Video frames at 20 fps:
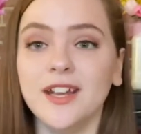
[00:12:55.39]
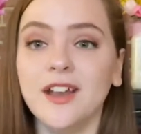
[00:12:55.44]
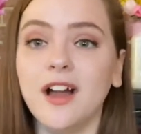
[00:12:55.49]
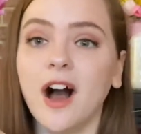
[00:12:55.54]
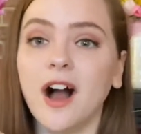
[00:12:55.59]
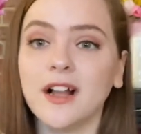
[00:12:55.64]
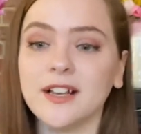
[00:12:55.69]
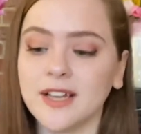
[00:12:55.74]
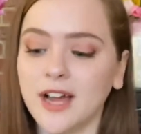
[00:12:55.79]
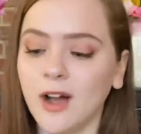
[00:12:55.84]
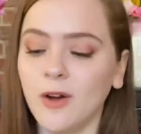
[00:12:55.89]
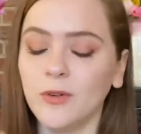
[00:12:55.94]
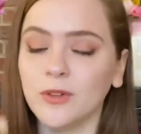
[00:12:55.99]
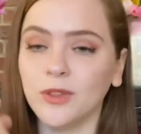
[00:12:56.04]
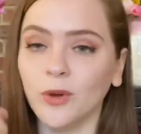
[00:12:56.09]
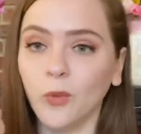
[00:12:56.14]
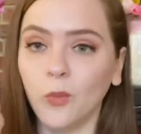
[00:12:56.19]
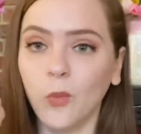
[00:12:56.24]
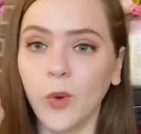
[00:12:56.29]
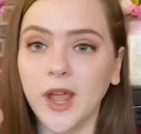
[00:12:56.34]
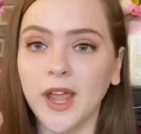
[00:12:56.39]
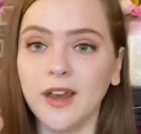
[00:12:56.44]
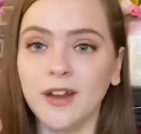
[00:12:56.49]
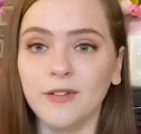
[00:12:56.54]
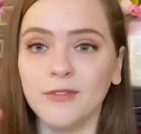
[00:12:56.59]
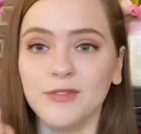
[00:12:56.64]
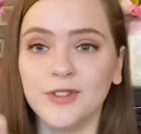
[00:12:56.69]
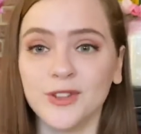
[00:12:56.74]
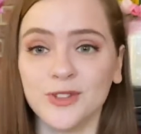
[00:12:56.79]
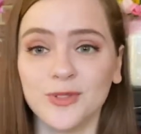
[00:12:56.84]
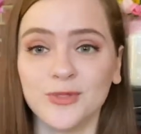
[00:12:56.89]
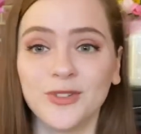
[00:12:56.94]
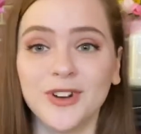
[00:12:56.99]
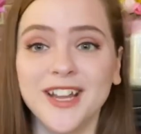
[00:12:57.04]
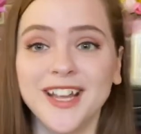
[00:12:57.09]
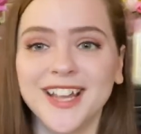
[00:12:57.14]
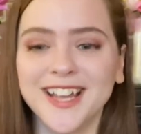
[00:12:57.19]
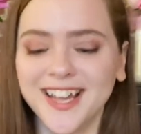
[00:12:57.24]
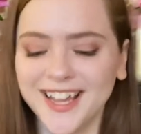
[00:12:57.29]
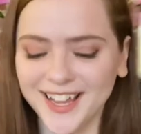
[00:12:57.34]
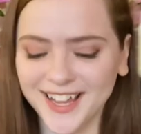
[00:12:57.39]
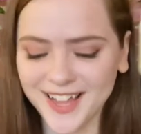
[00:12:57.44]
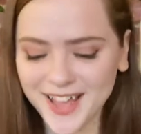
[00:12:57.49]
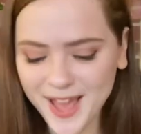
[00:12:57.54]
knocked out with the weight of this ring.